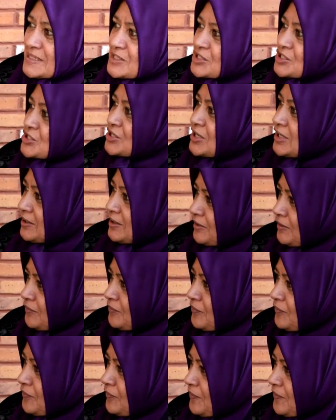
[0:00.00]
there was a
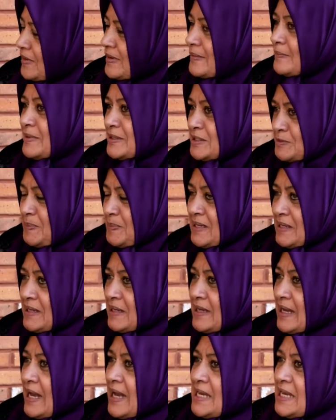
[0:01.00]
sheikh
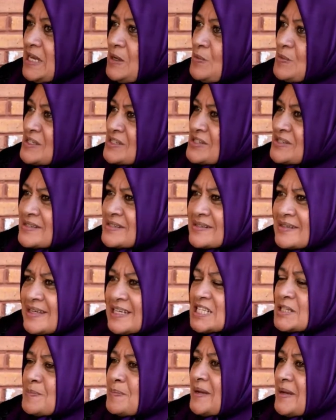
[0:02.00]
speaking, and he was
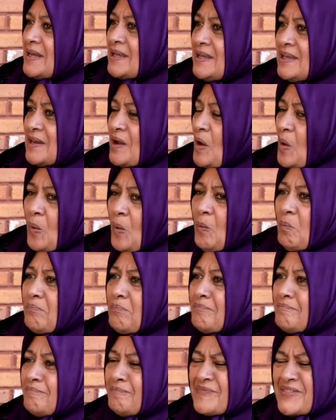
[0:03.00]
just explaining
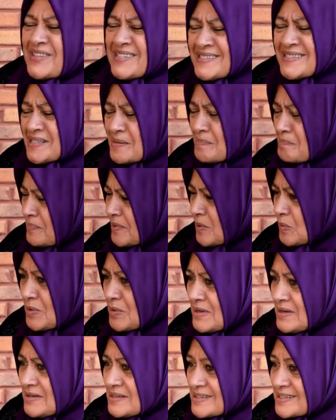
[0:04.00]

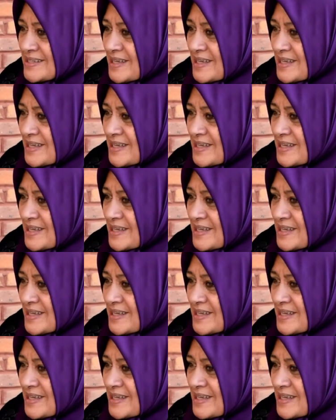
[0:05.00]
simple